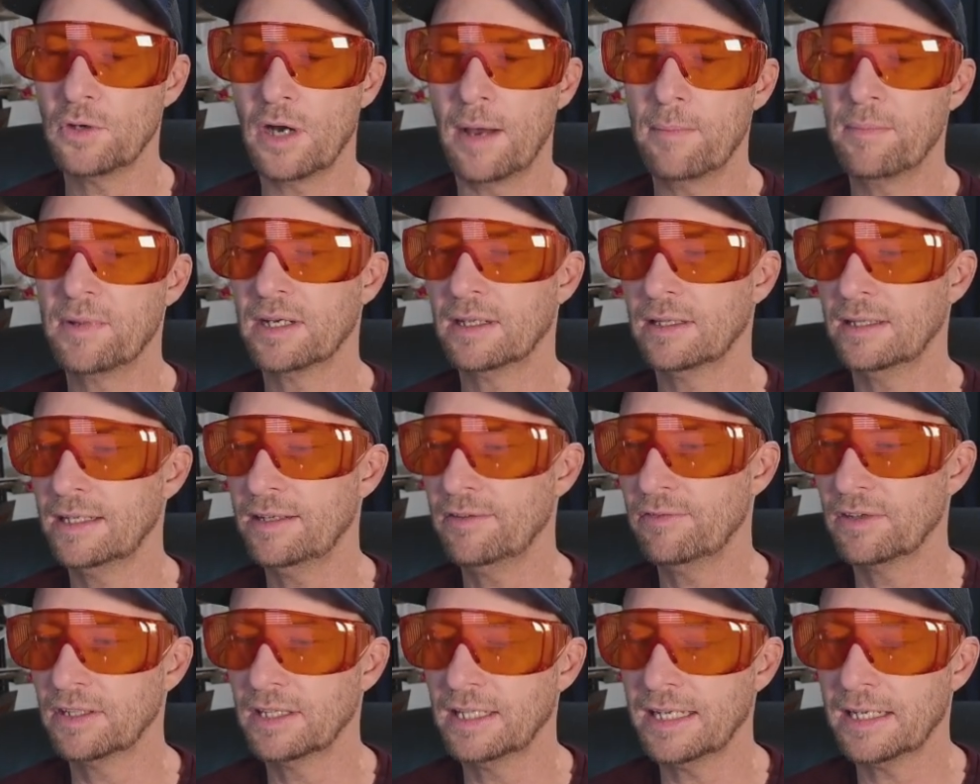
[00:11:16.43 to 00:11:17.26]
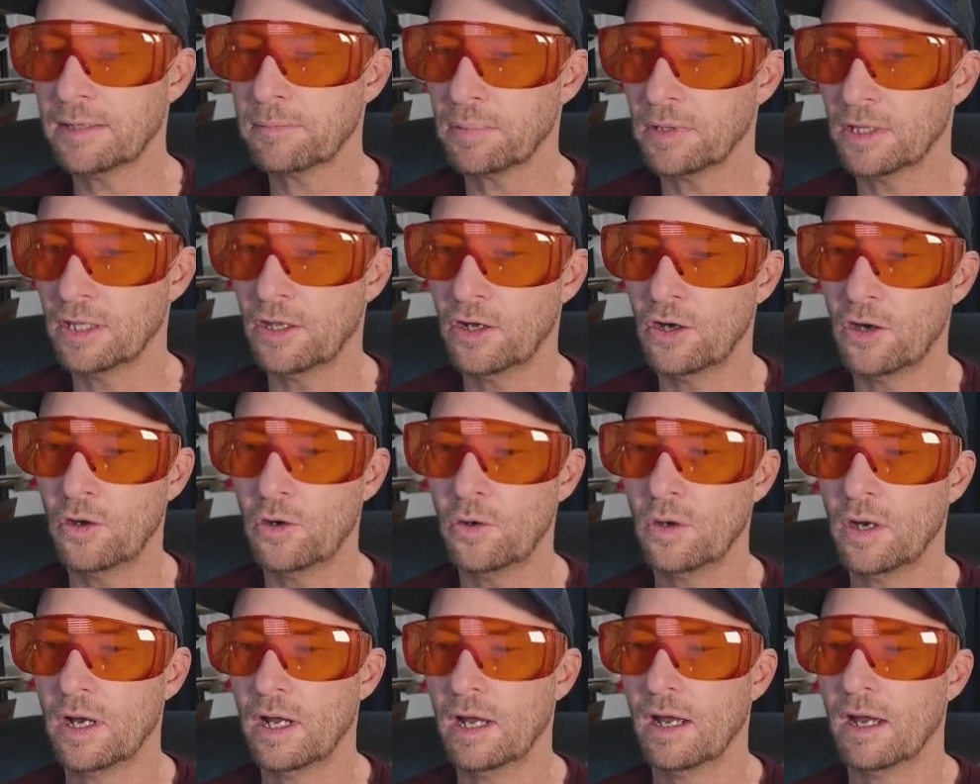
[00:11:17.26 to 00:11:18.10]
I'm going to leave a link
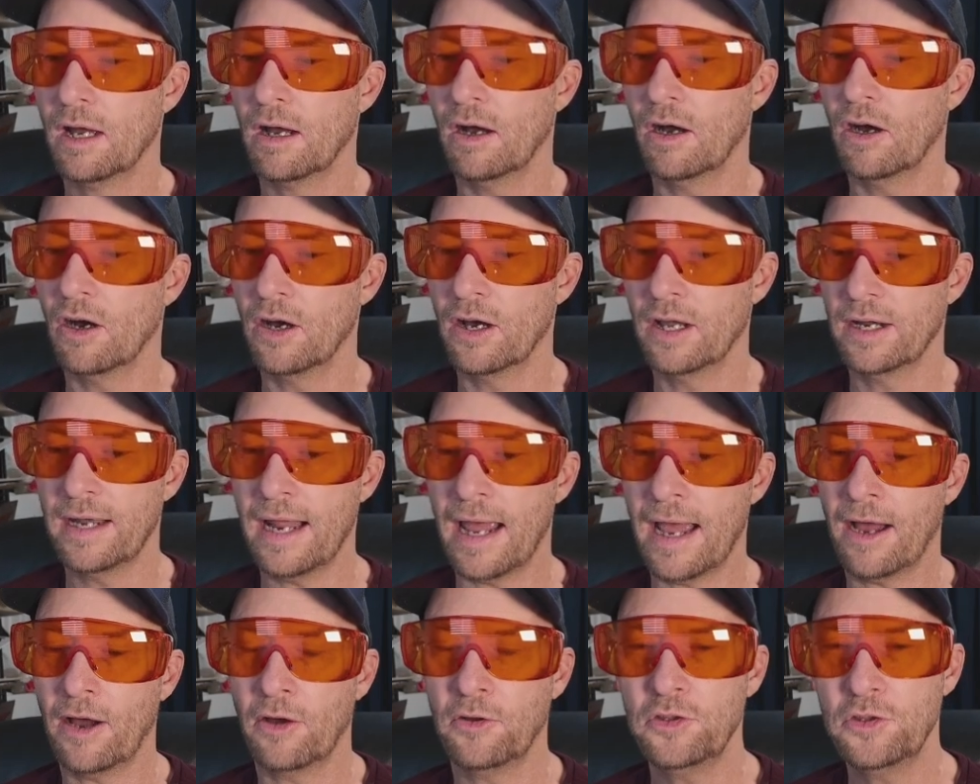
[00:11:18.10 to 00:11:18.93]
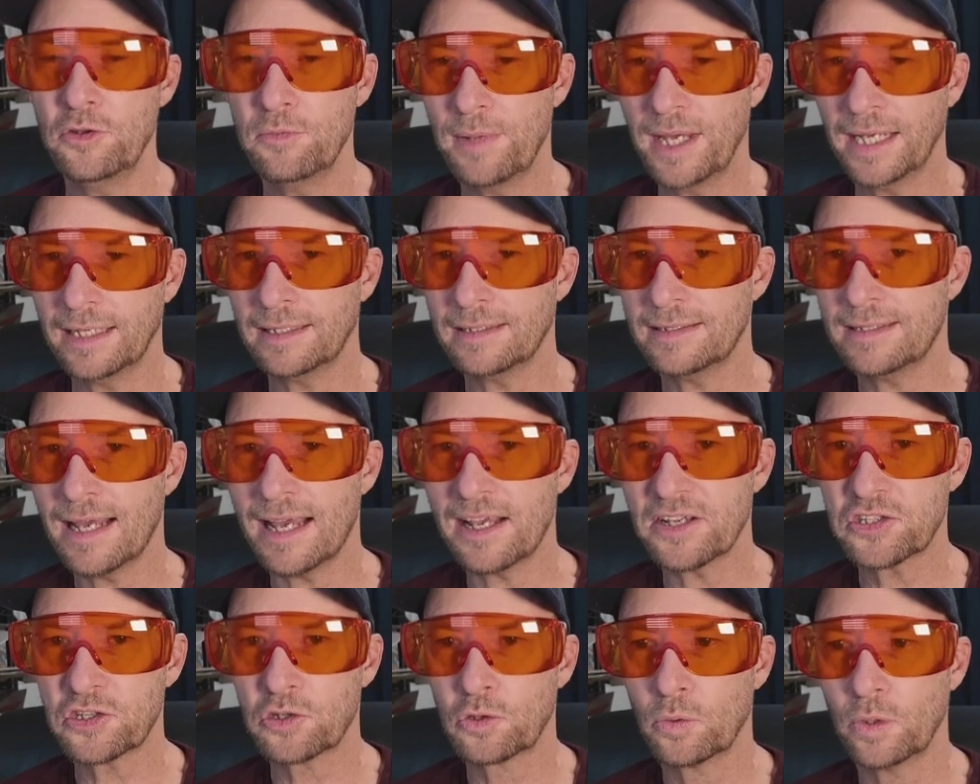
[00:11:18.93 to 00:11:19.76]
below on how you make a
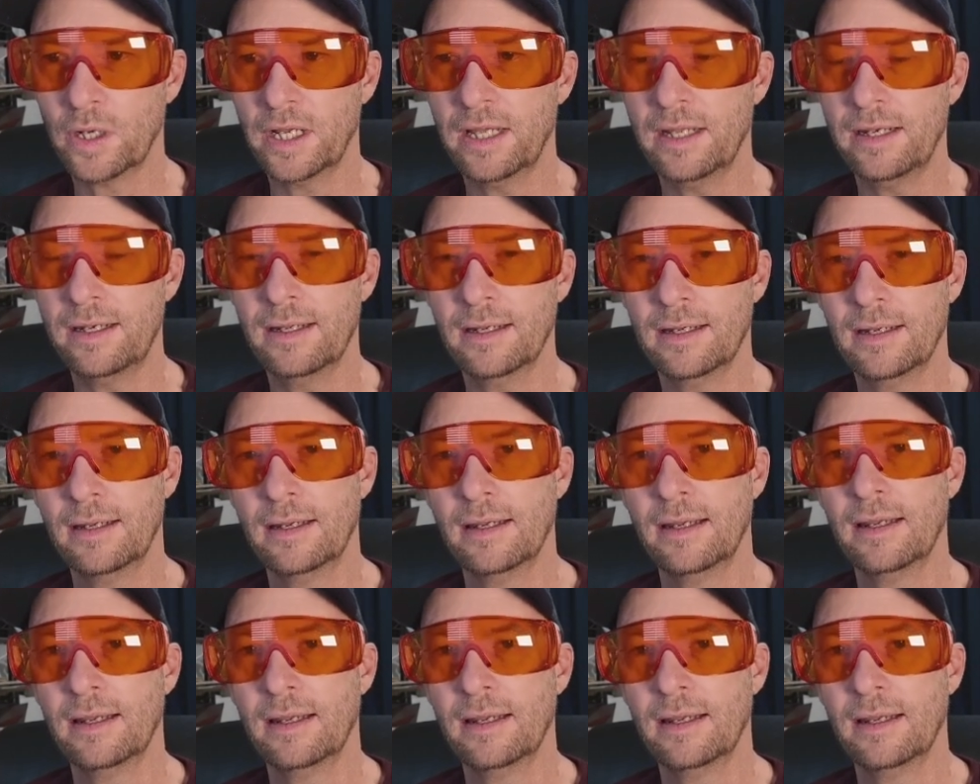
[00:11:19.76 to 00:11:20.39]
test grid,